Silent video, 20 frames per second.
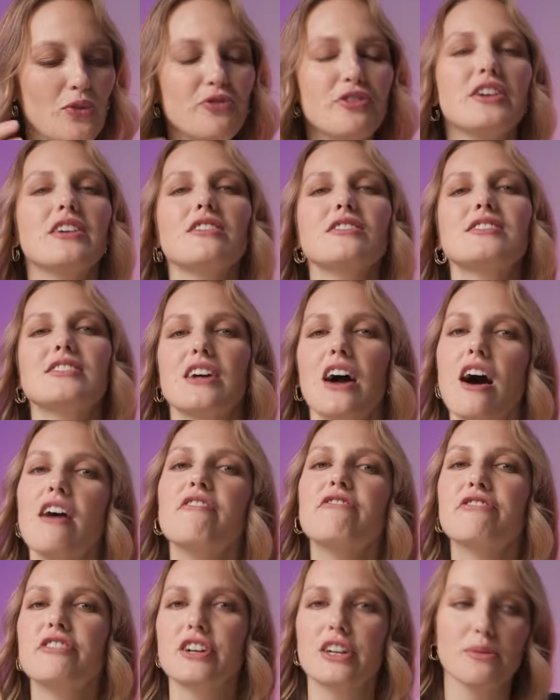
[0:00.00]
feels
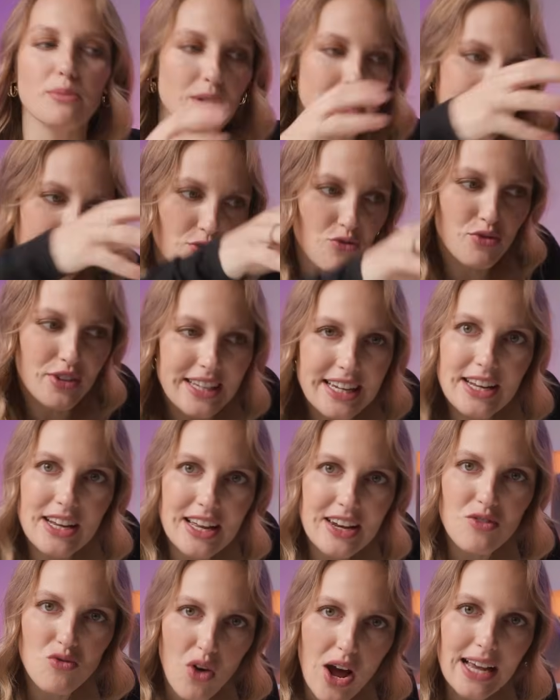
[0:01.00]
comfortable in reading
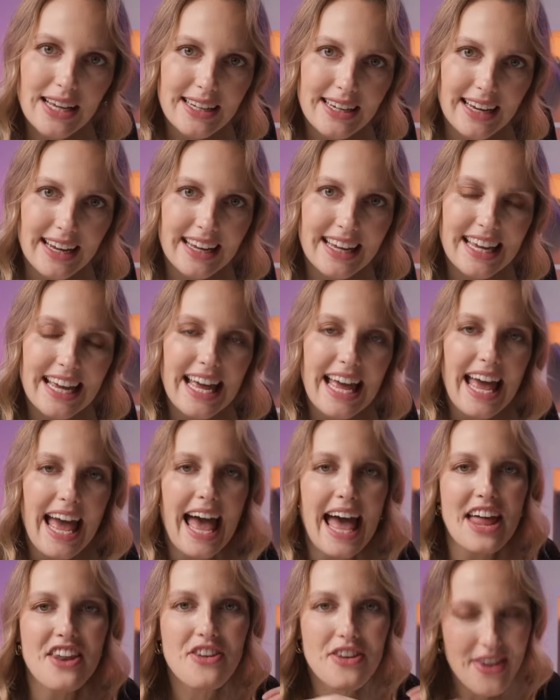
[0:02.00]
and writing
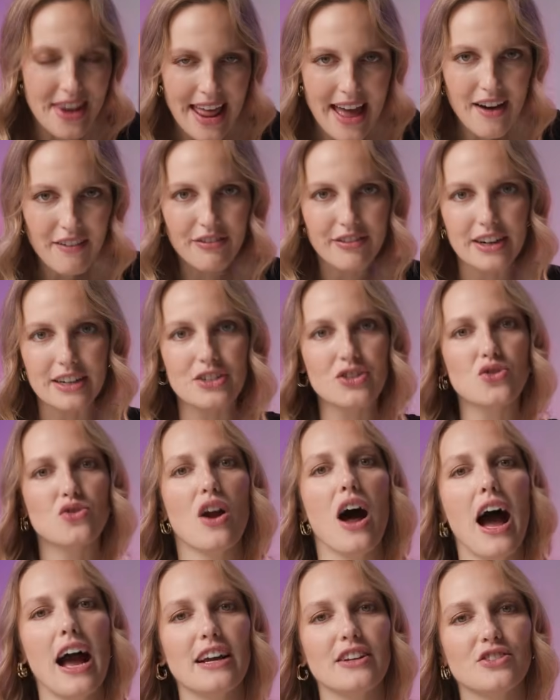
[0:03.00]
and never
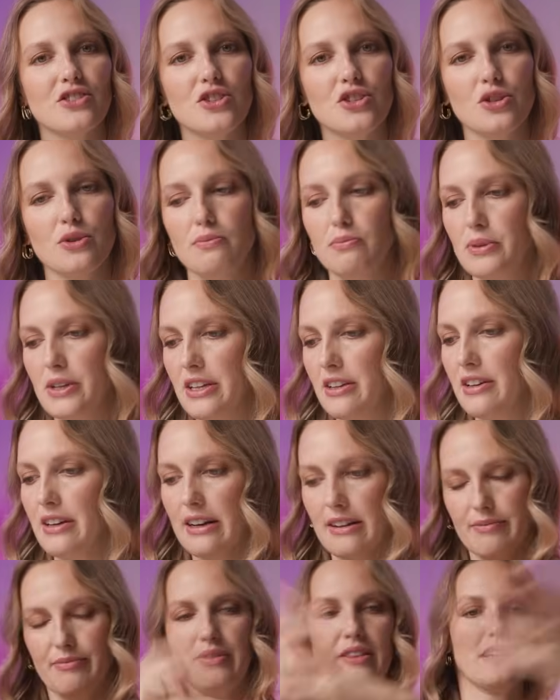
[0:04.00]
tries to be
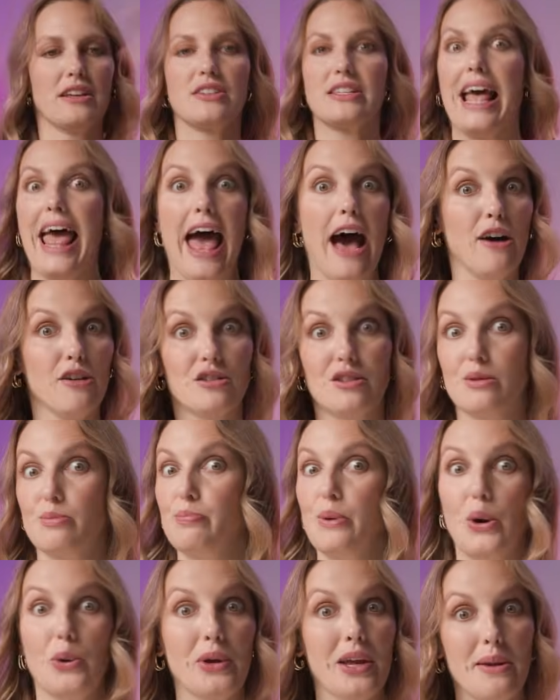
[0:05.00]
this
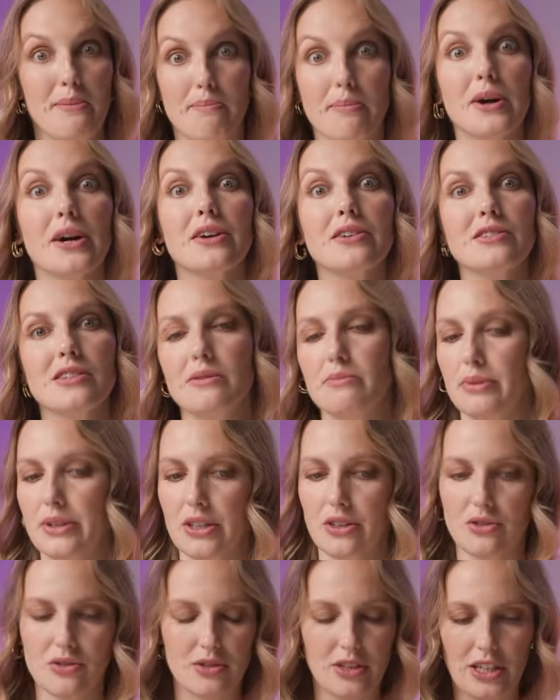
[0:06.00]
outspoken person
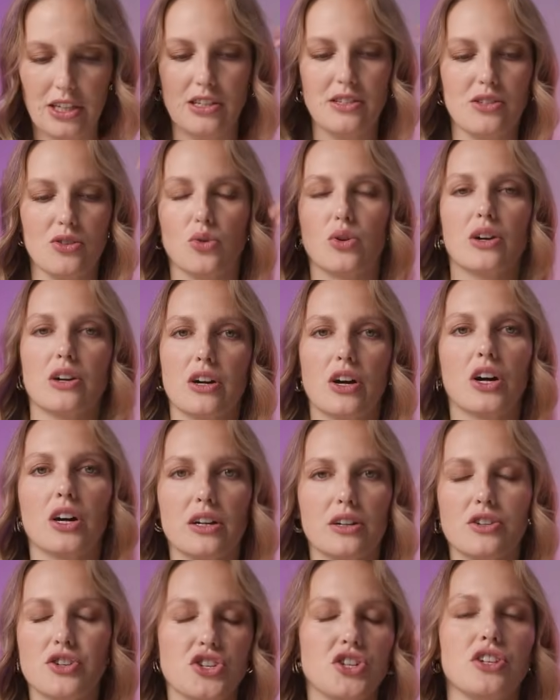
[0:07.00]
because he's or
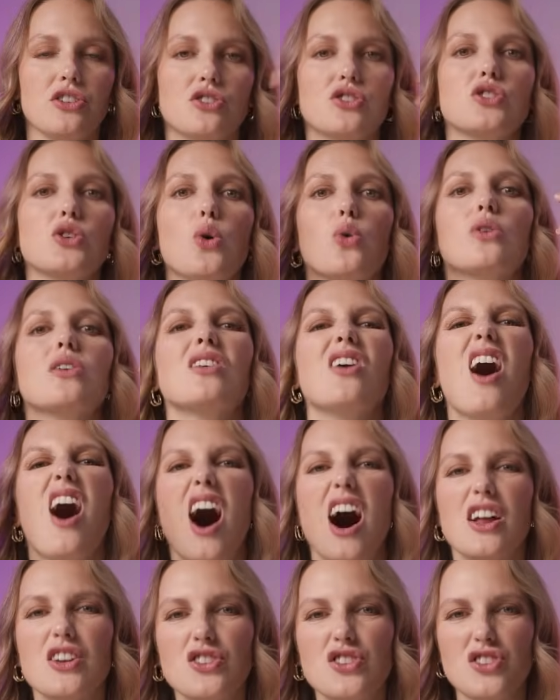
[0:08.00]
she's so
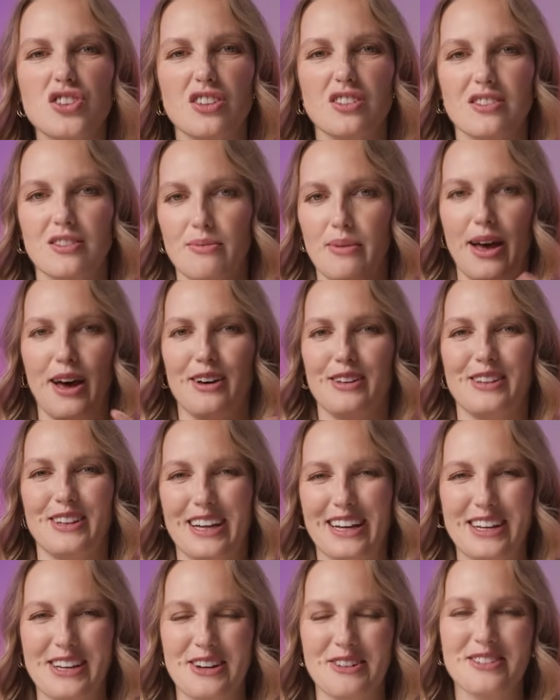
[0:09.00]
conscious
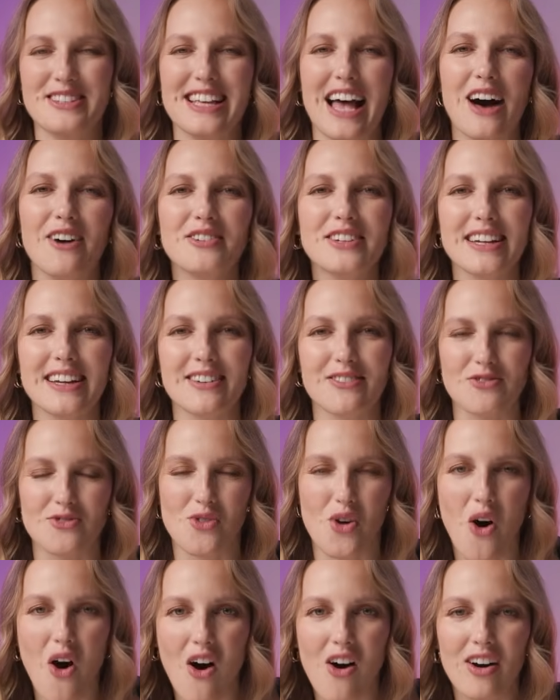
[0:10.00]
about sounding
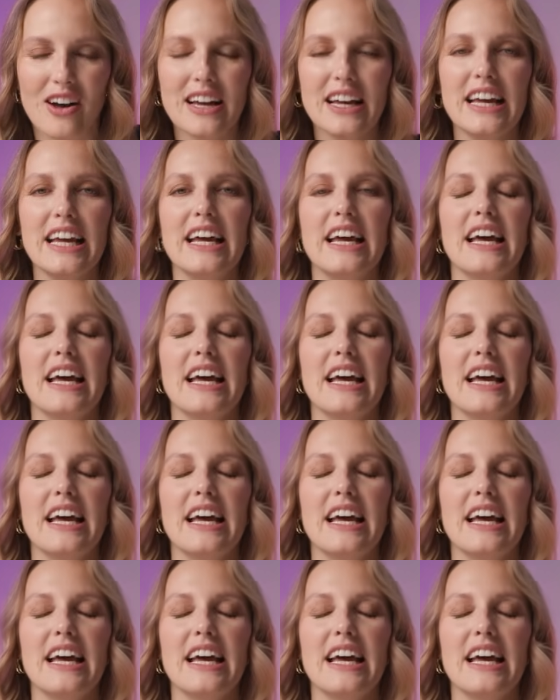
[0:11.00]
wrong.